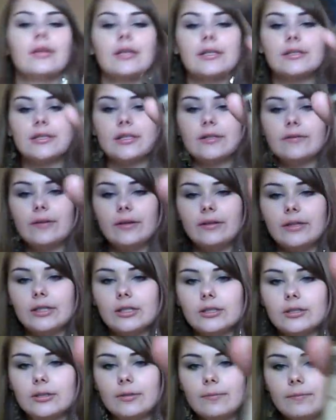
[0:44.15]
is this
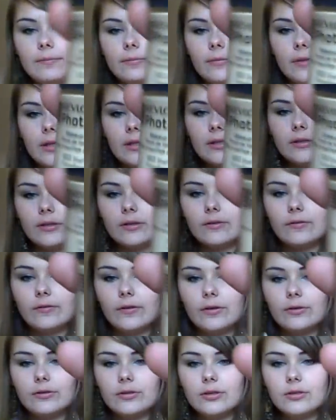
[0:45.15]
foundation. It's the
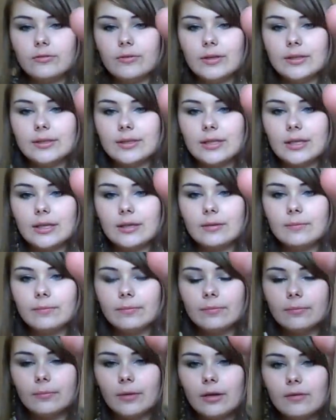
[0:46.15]
Photo Ready
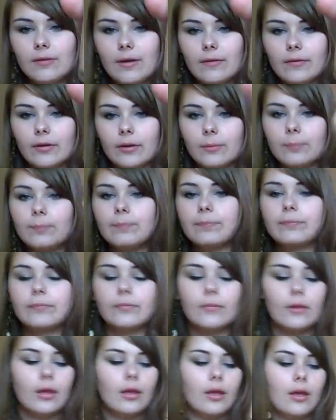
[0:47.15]
by Revlon,
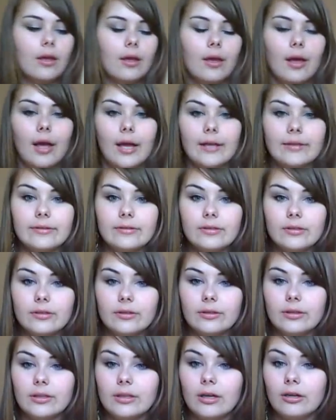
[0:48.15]
and
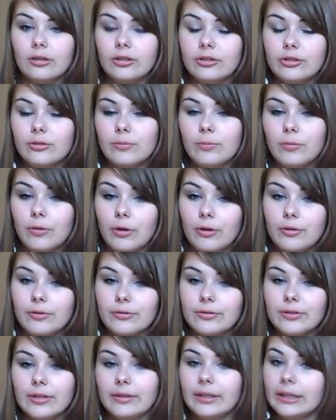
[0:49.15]
I'm going to do
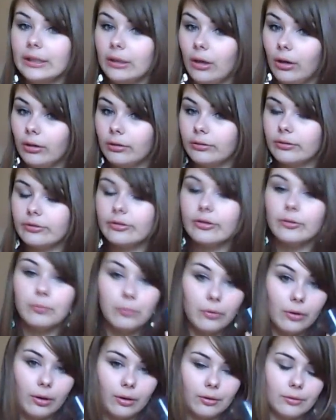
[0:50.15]
pros and then cons. The
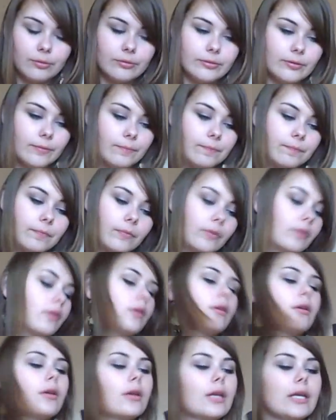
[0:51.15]
pros,
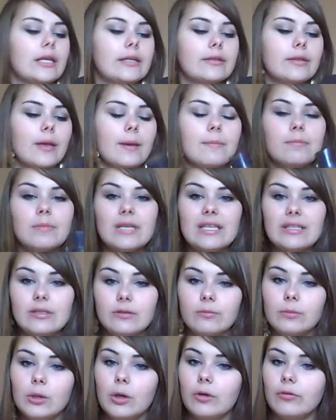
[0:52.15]
it's a
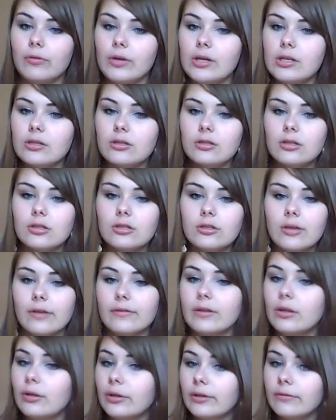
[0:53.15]
medium coverage, so if
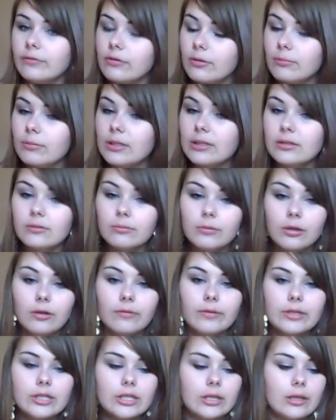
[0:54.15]
you're looking for a medium
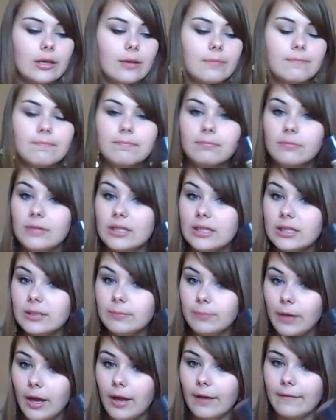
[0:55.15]
coverage, then this is
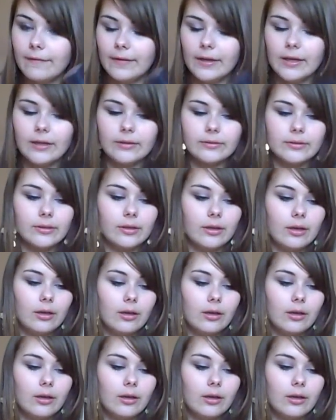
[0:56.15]
perfect.